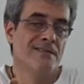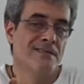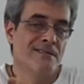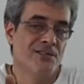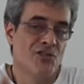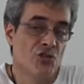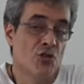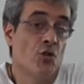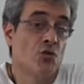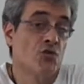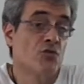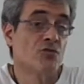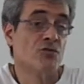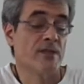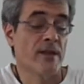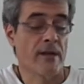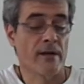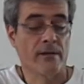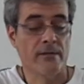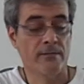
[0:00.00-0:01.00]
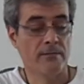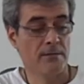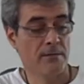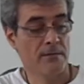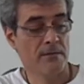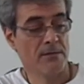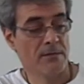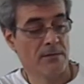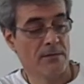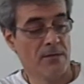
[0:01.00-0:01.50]
It shows you there.
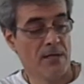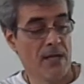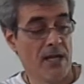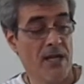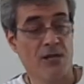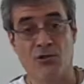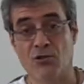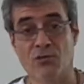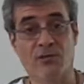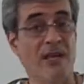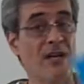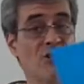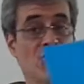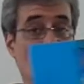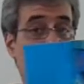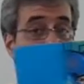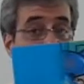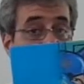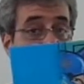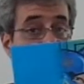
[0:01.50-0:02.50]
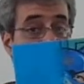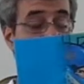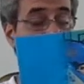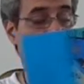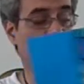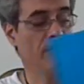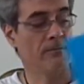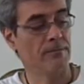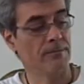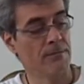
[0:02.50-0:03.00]
It do not show you here.
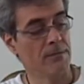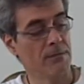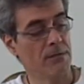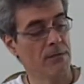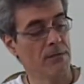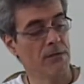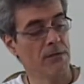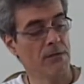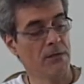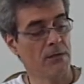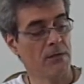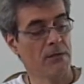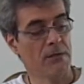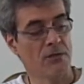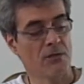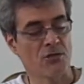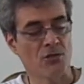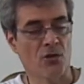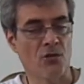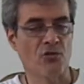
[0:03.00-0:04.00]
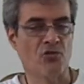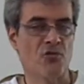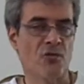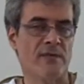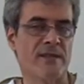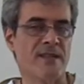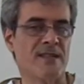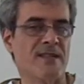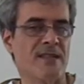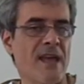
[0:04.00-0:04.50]
So to
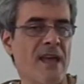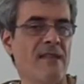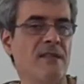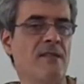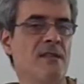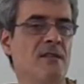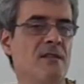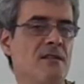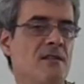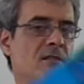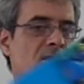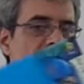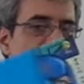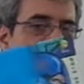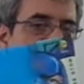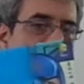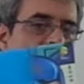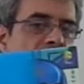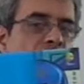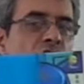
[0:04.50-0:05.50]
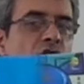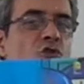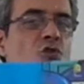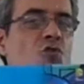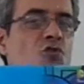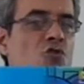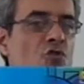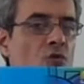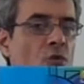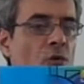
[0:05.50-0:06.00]
understand this, this new
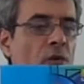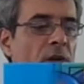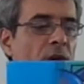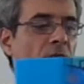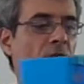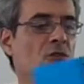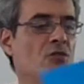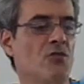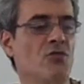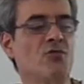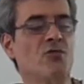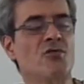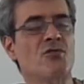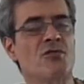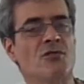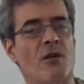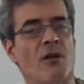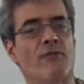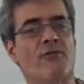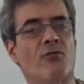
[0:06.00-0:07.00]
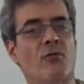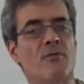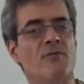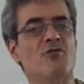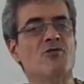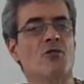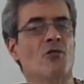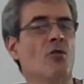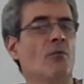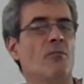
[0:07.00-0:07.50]
story, I just start from
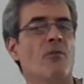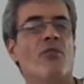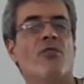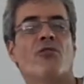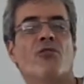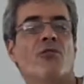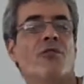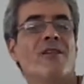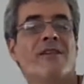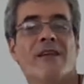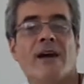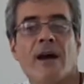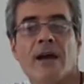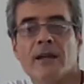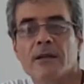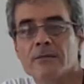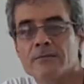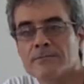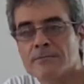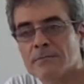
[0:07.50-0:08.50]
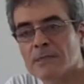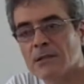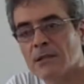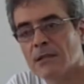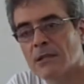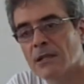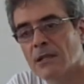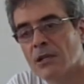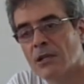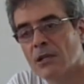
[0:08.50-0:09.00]
issue number 39.
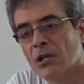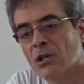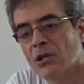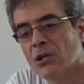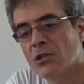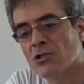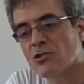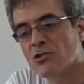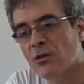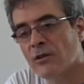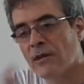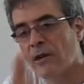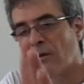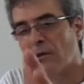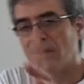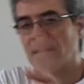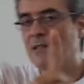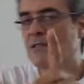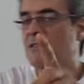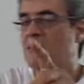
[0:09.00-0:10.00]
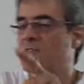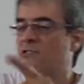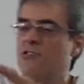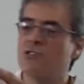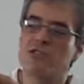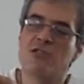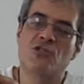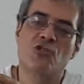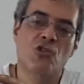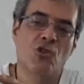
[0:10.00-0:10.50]
So now they
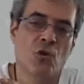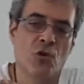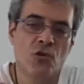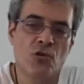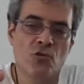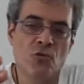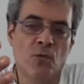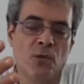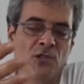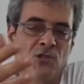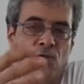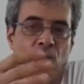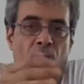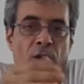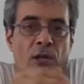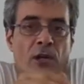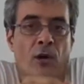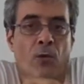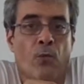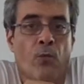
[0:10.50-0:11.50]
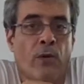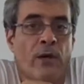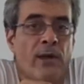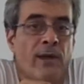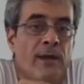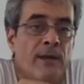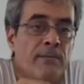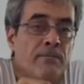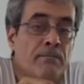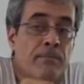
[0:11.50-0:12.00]
show you what's going on
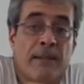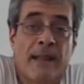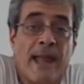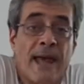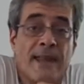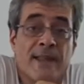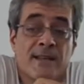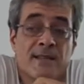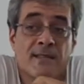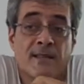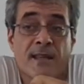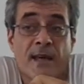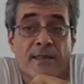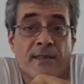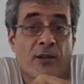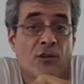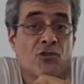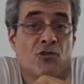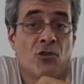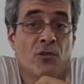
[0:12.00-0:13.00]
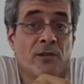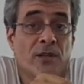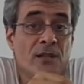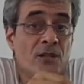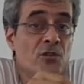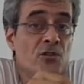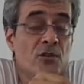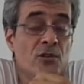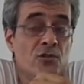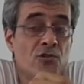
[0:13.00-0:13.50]
with planets that they're
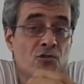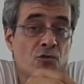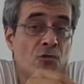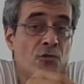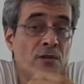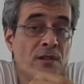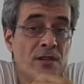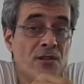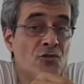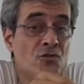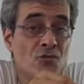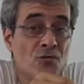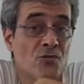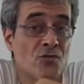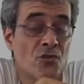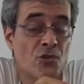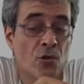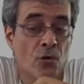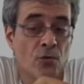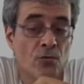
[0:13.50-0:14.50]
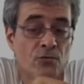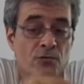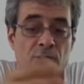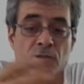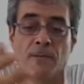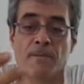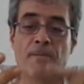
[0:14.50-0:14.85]
turning, turning into stones.